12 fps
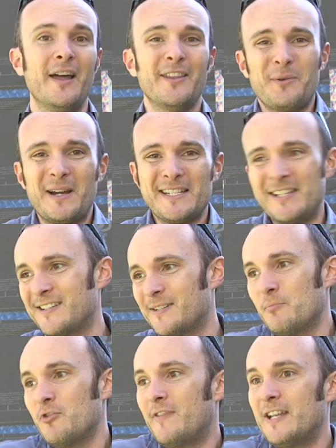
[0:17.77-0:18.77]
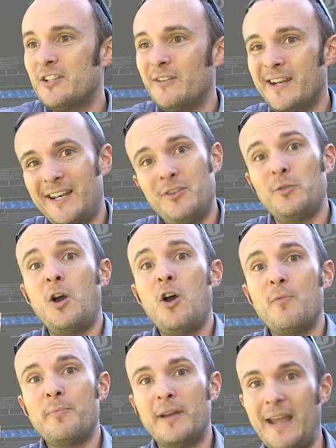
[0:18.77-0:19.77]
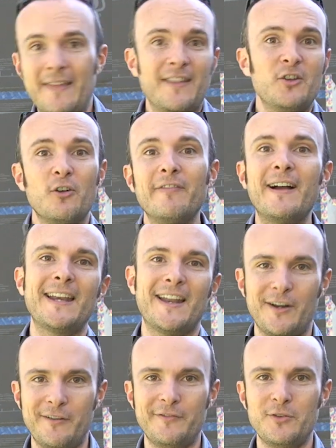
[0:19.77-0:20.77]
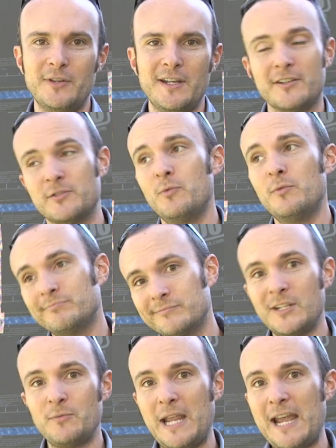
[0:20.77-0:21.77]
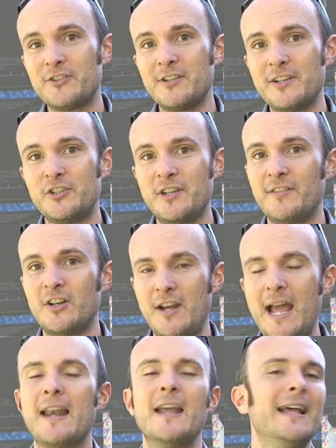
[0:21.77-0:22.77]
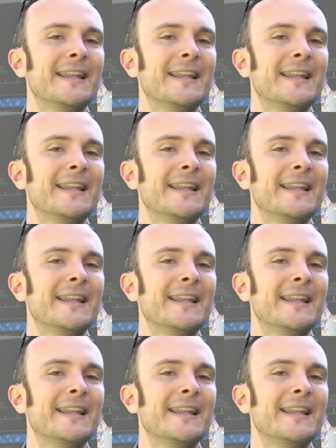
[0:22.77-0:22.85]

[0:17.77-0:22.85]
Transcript: Otherwise, you just move into it and you hope, and then you'll find out in a few years, well, did we actually achieve it or not?